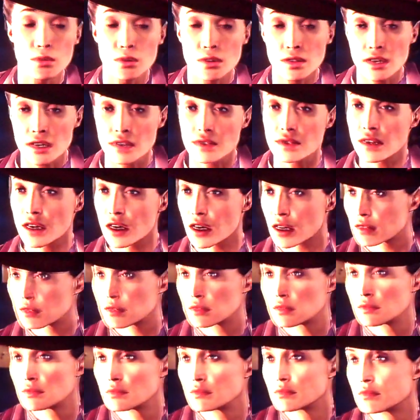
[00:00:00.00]
what I said.
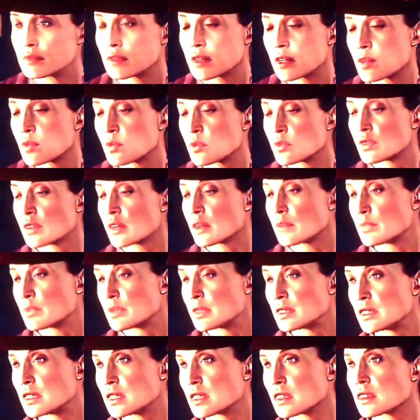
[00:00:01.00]
I want that
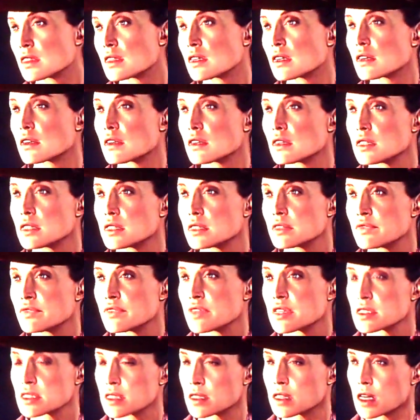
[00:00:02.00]
building thoroughly
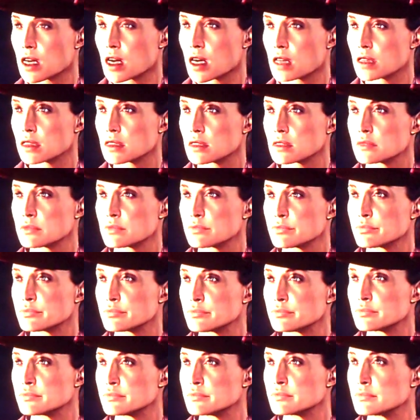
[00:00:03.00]
investigated.
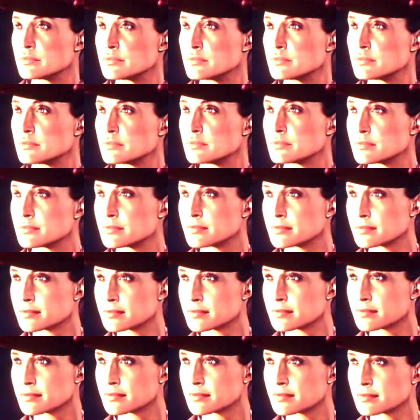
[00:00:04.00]
Sure. You're
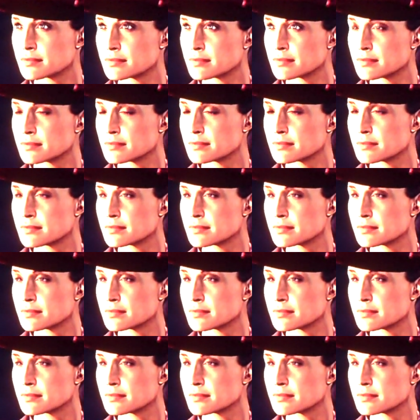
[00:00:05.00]
telling the truth. I don't